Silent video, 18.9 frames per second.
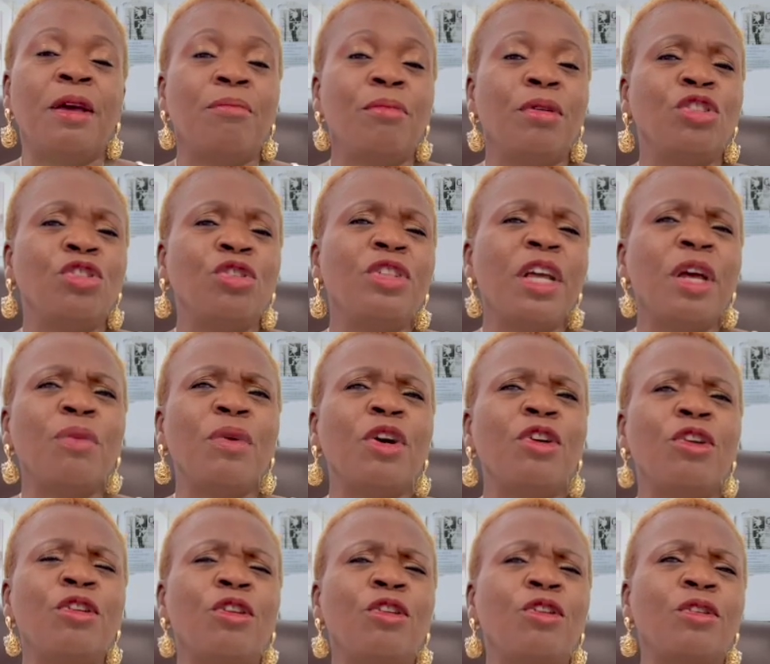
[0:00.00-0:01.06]
but today we're
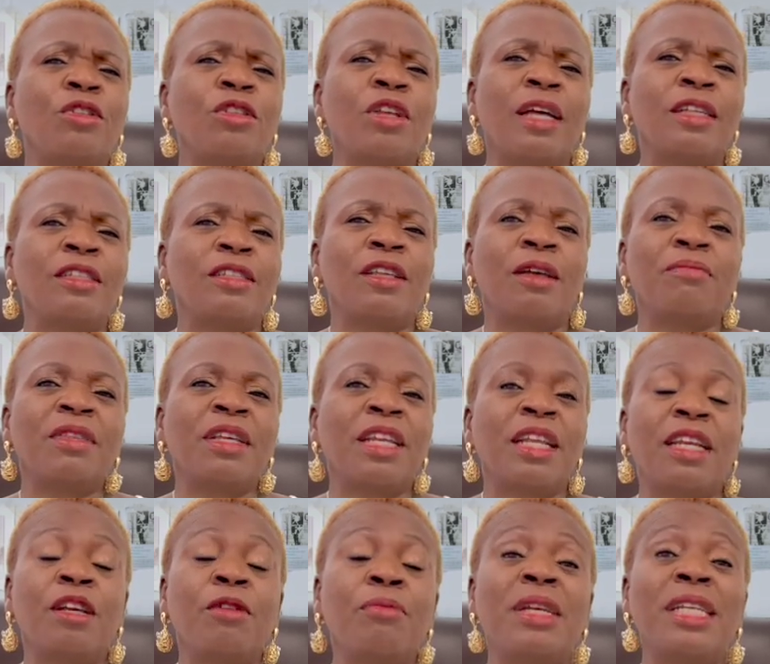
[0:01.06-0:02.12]
going to look at something a
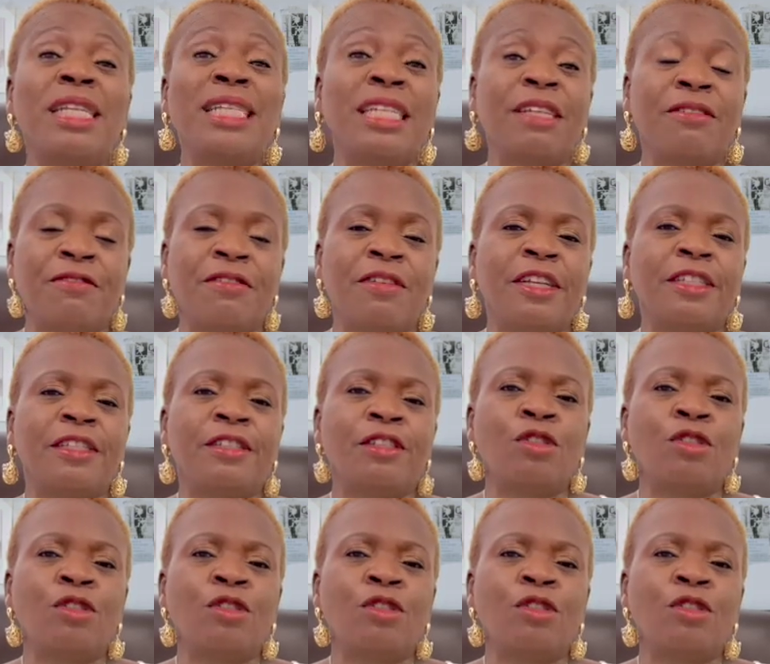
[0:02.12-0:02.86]
little bit different.